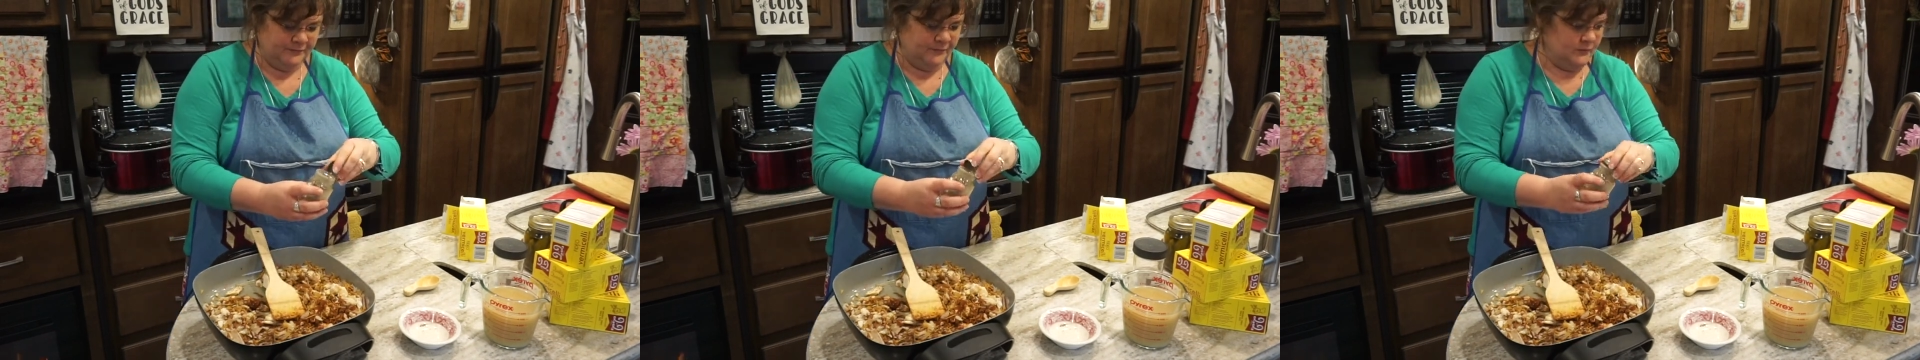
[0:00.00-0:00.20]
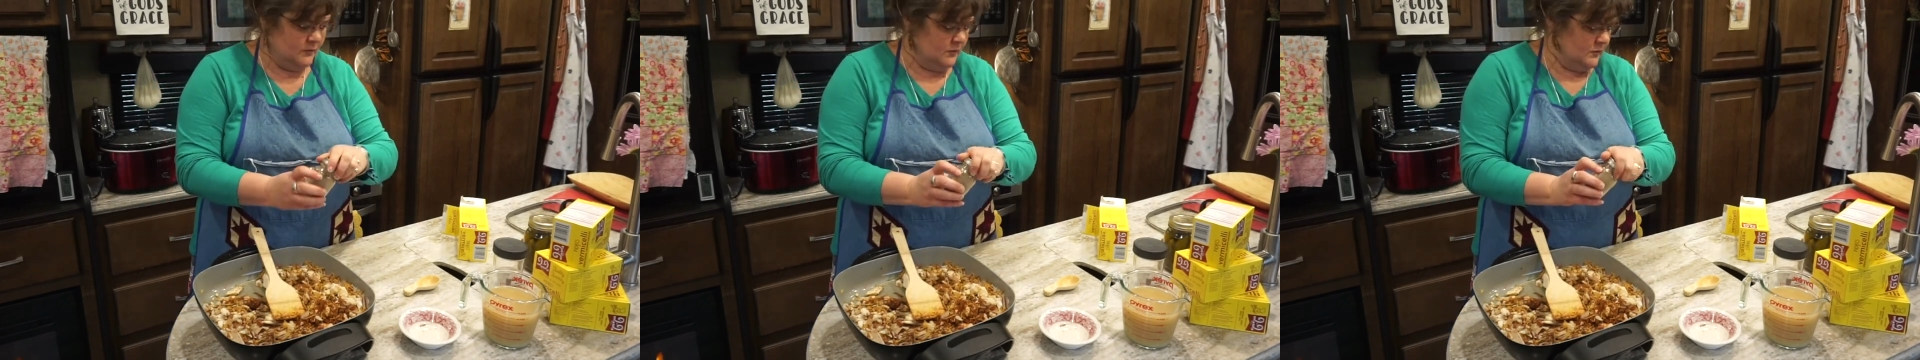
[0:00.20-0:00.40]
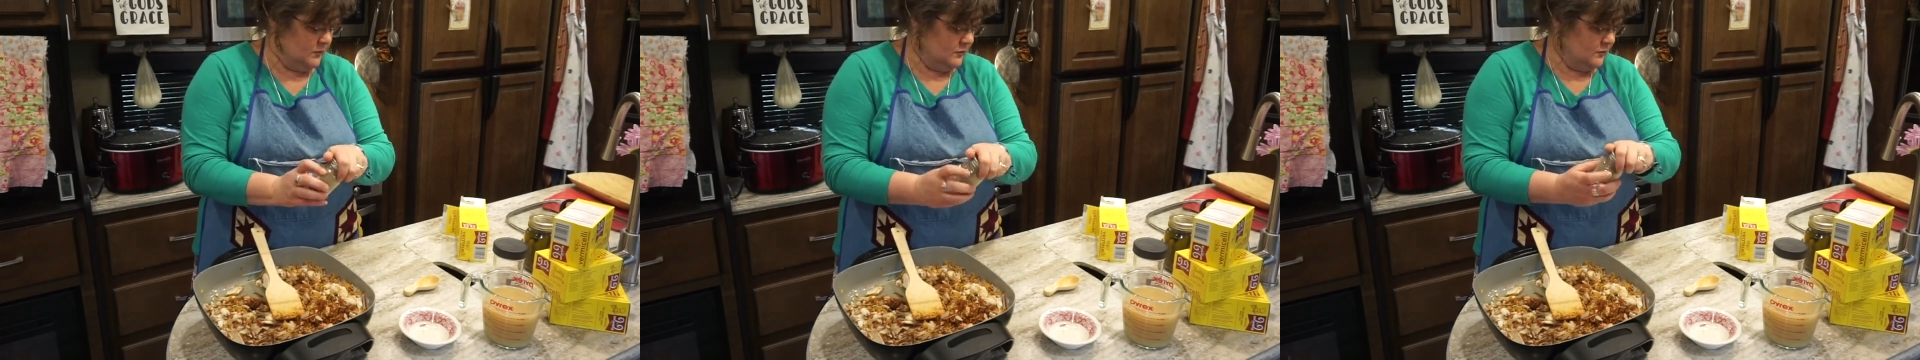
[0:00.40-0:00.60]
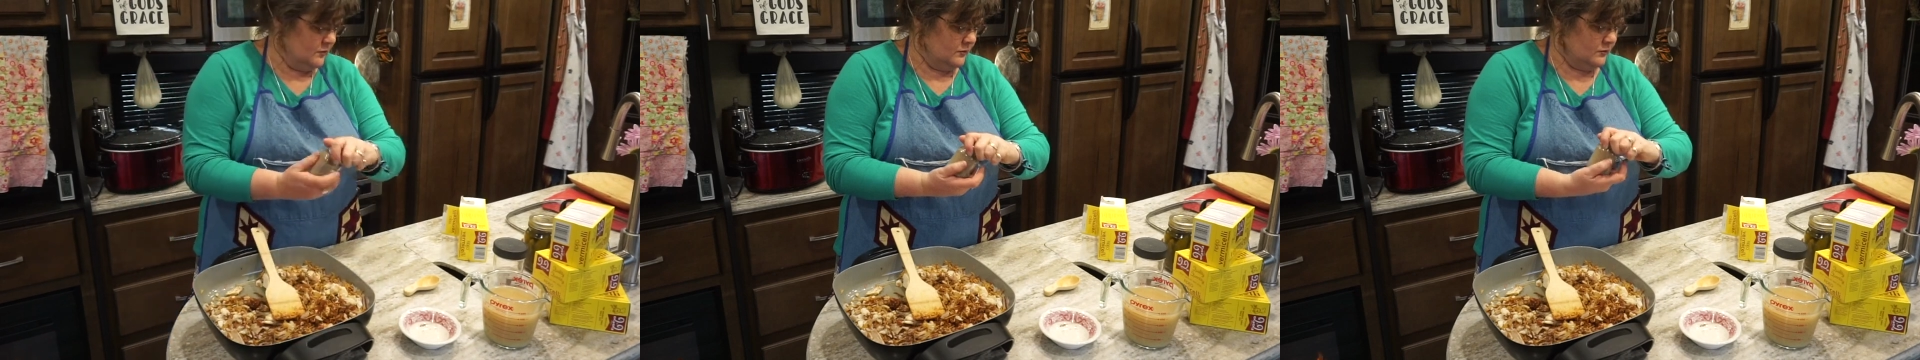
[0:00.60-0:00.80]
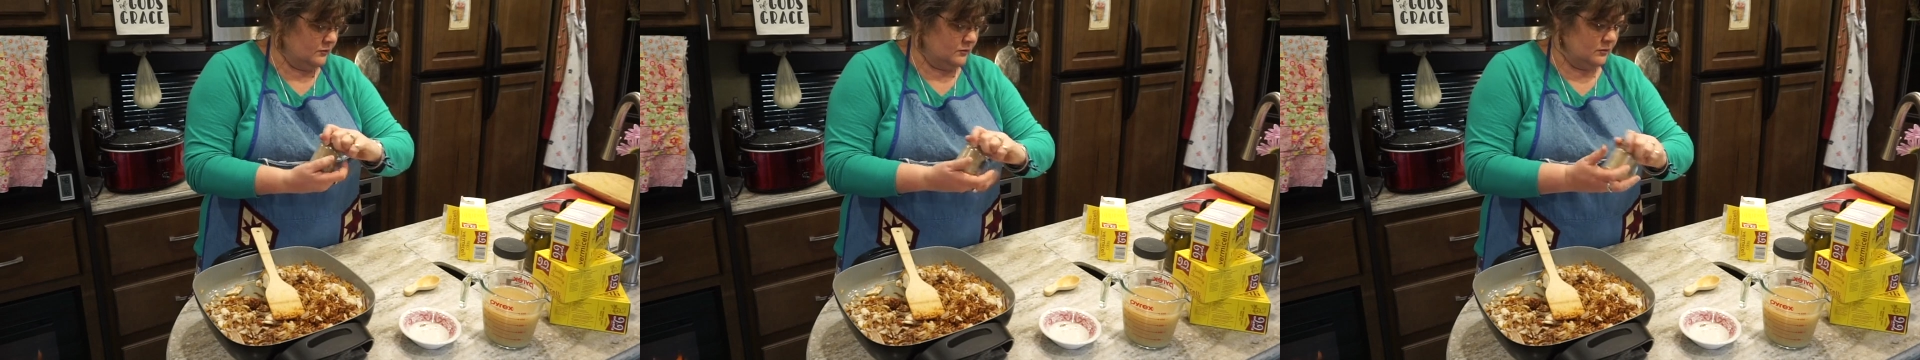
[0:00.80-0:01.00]

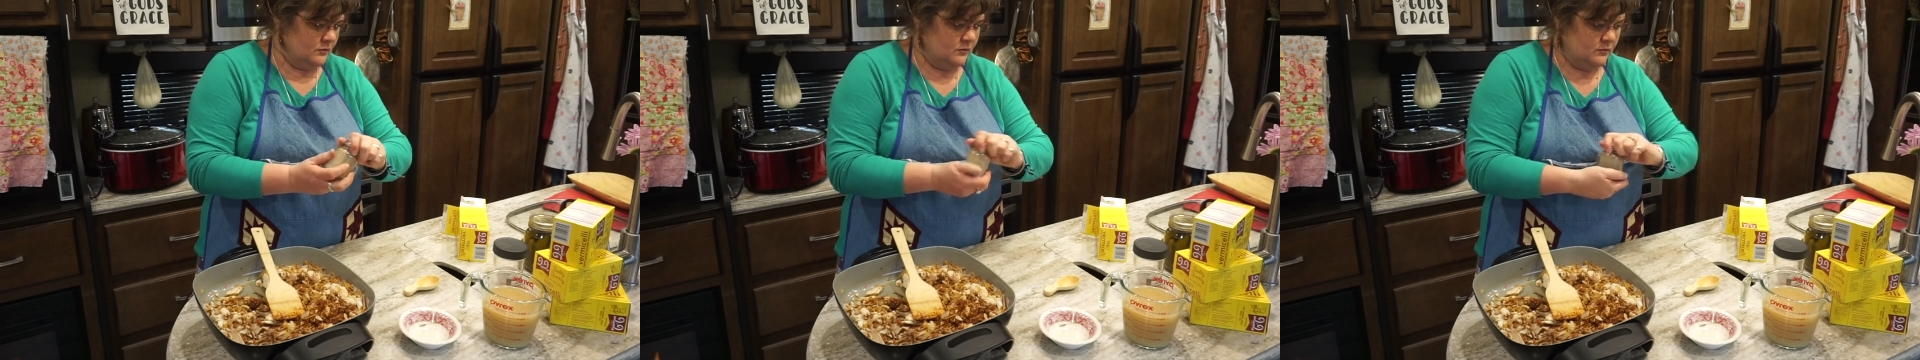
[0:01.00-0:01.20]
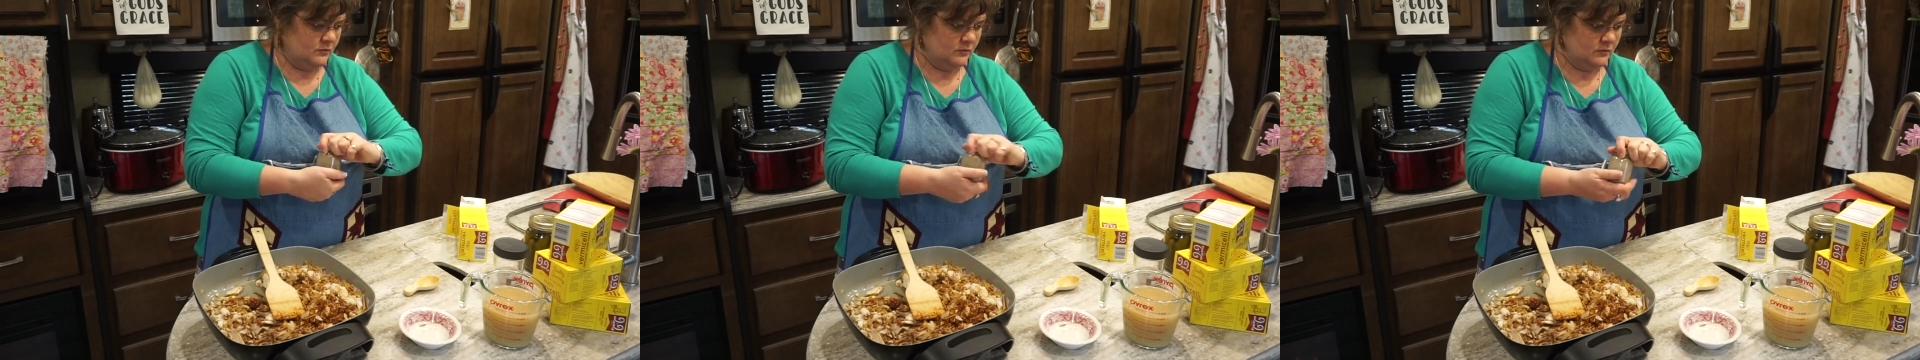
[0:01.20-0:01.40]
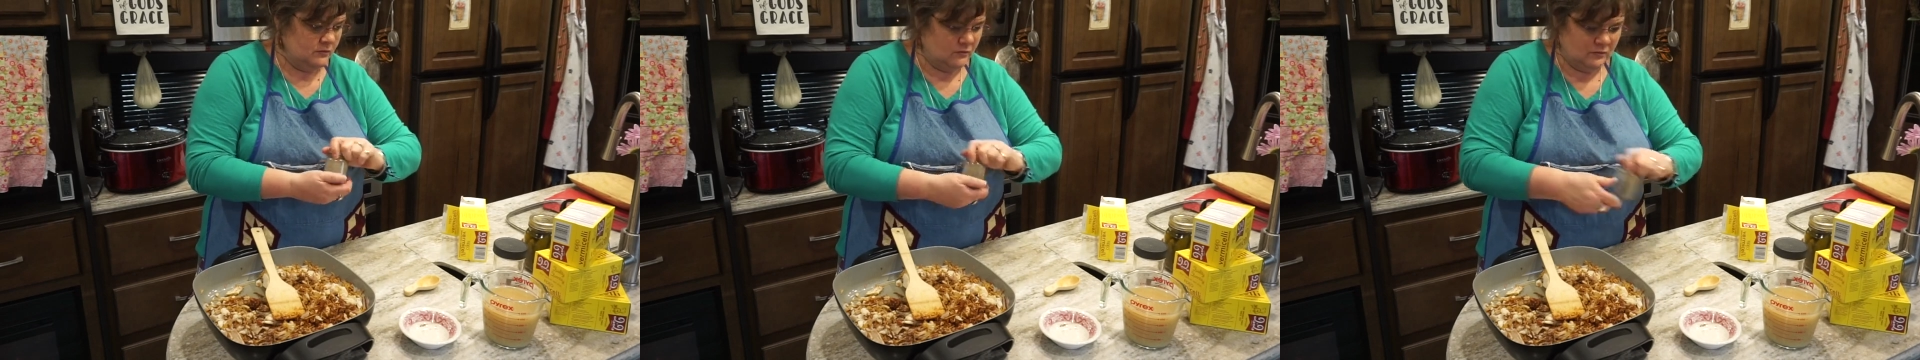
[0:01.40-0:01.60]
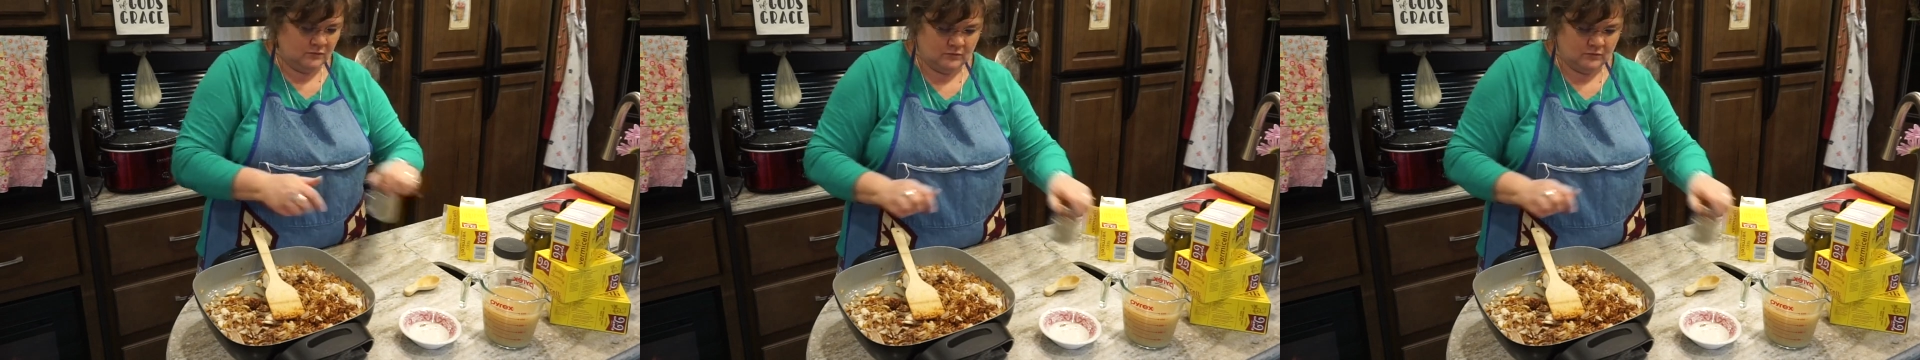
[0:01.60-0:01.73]
(no one is talking)